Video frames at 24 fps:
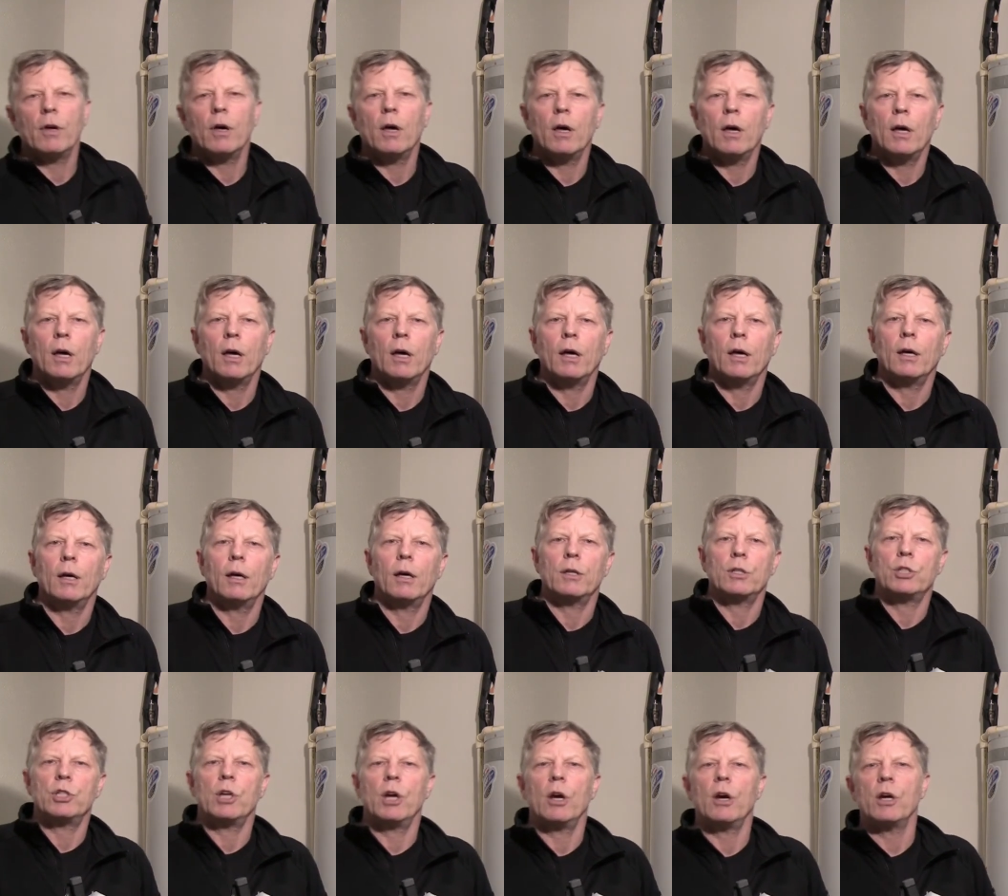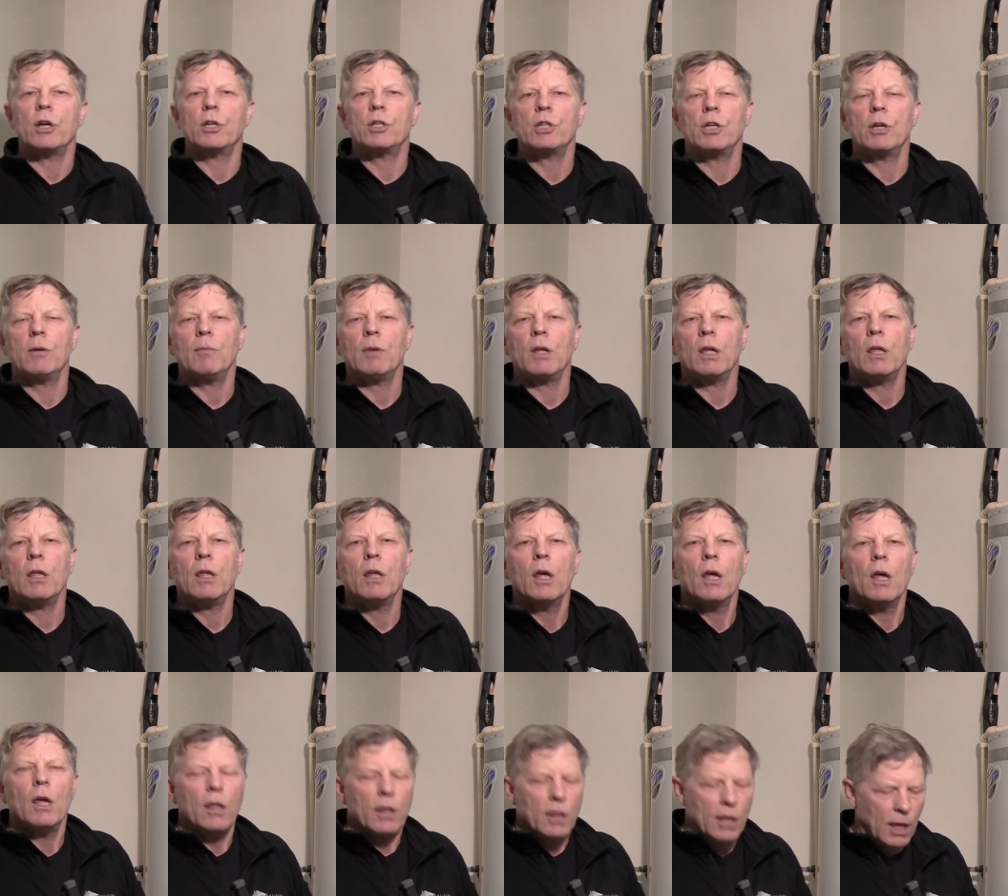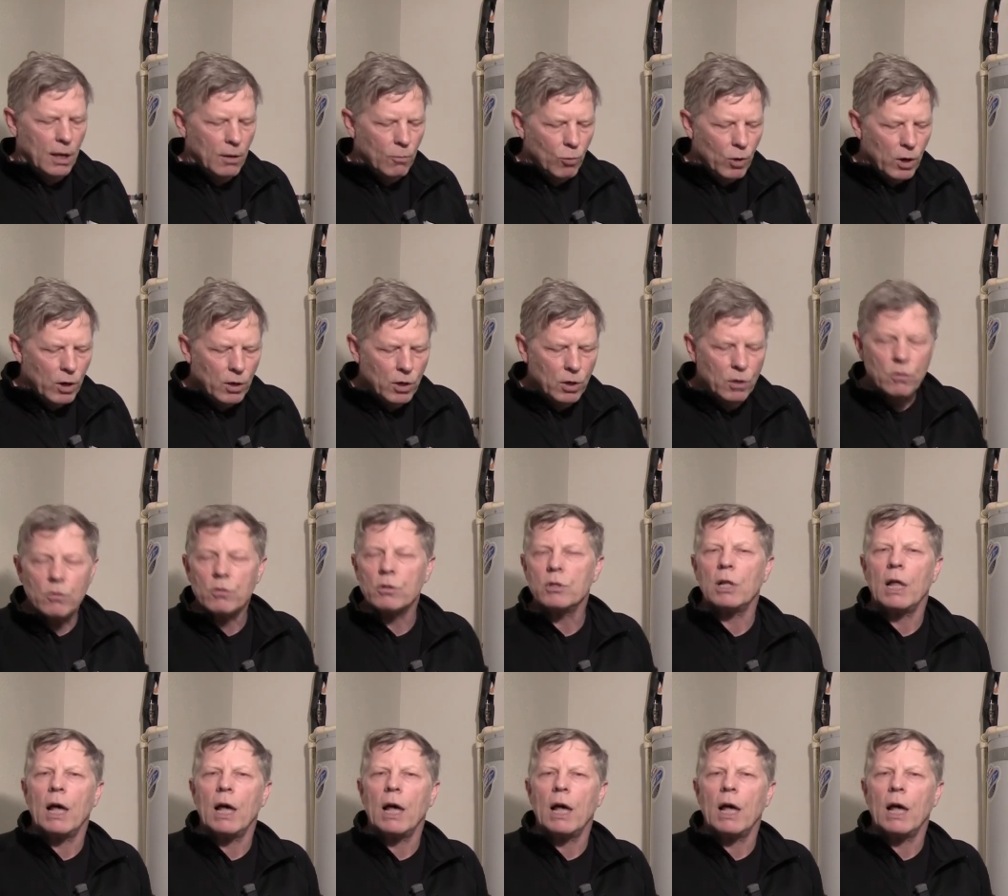a share chimney, then we'd use